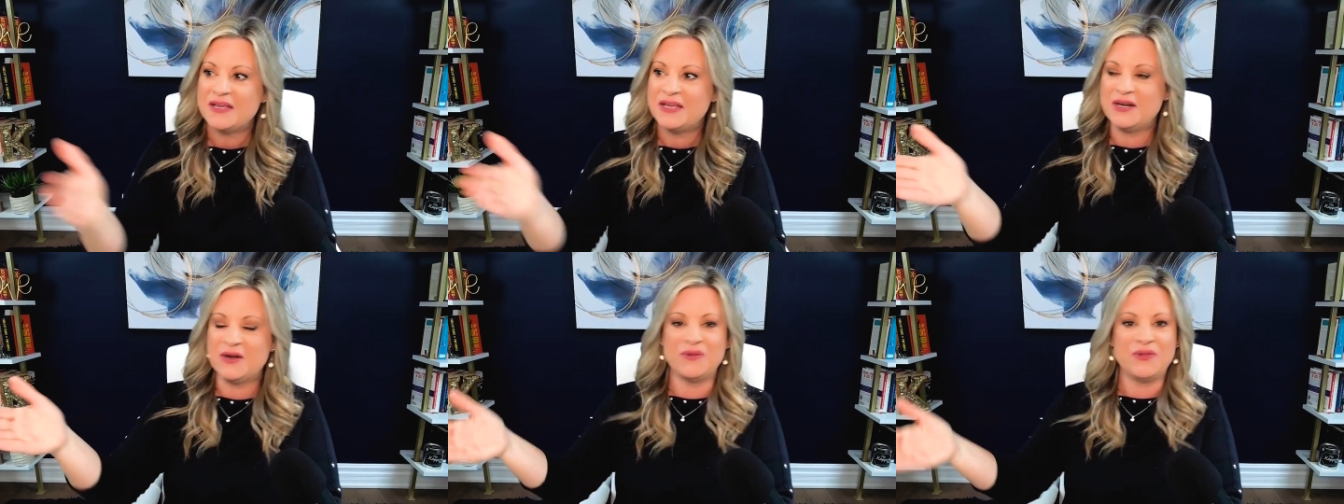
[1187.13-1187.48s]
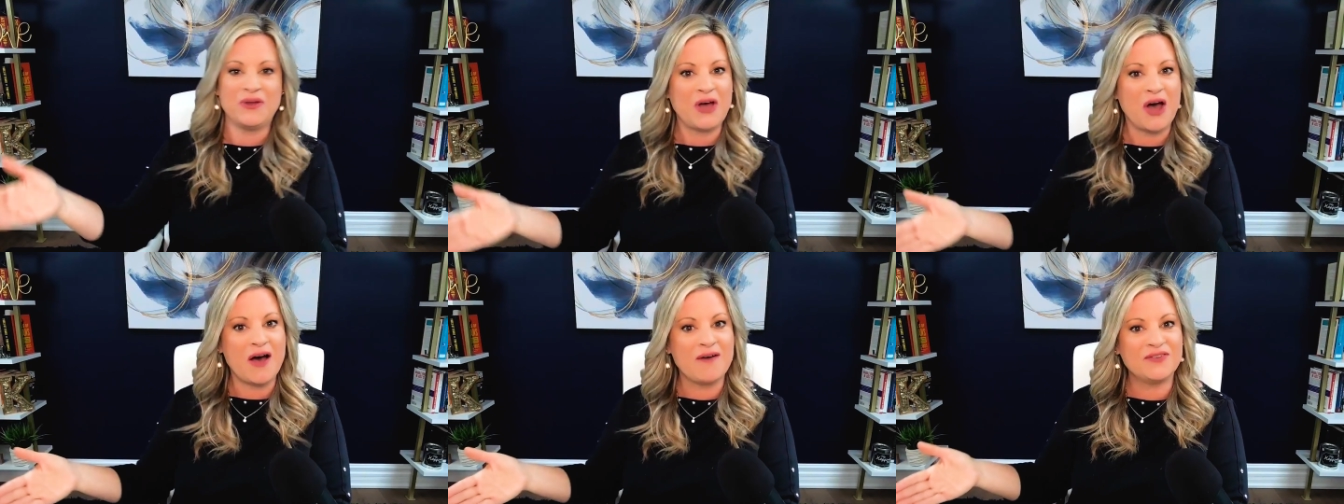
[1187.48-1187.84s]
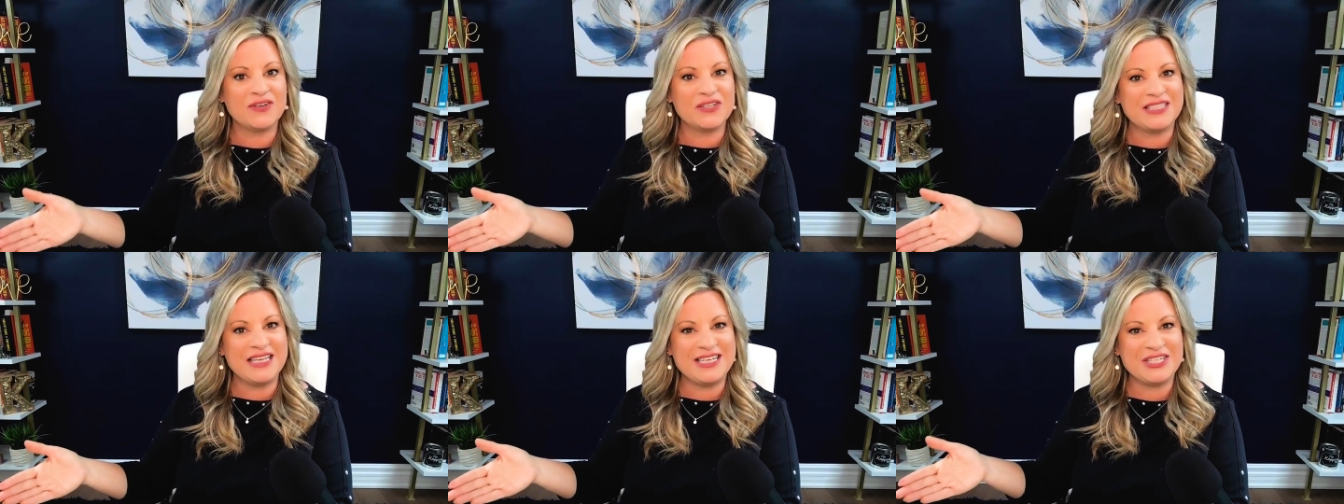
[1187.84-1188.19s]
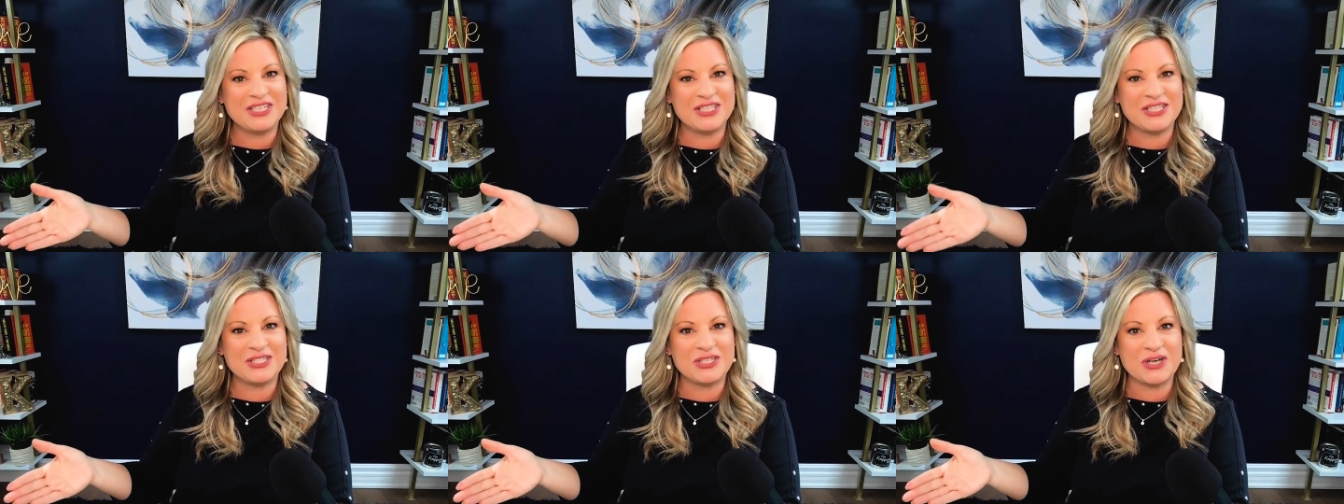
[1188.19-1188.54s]
you know, the
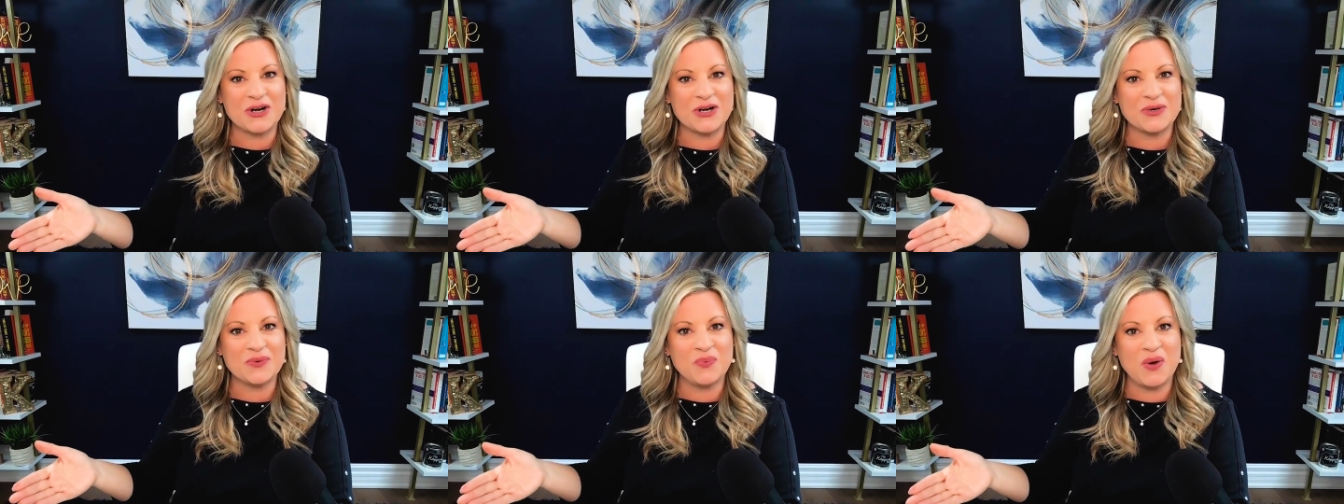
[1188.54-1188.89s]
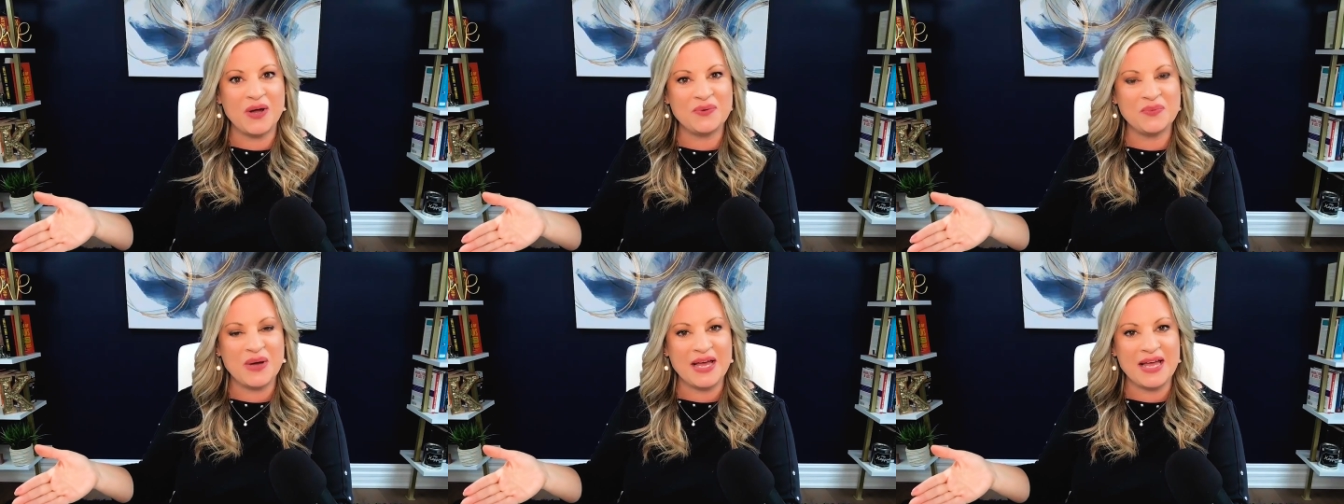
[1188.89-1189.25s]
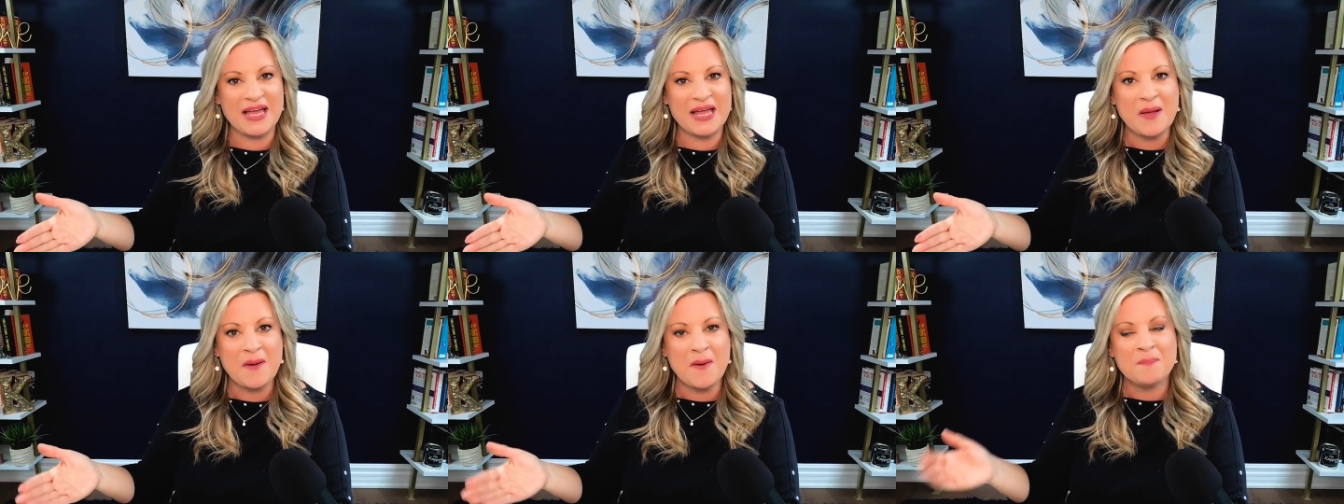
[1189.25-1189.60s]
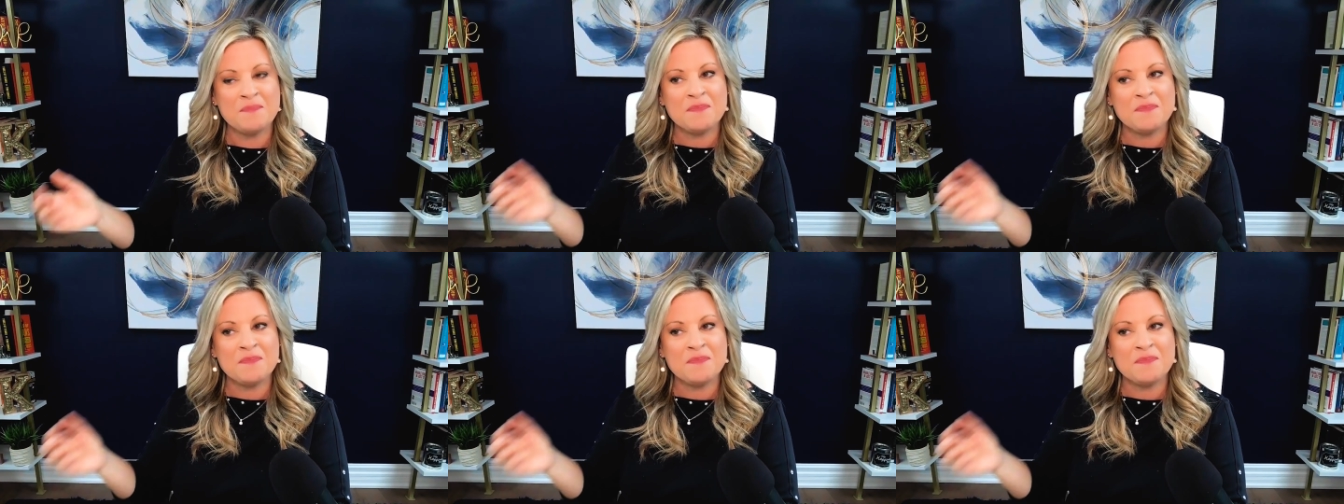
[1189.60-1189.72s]
conversation started one way,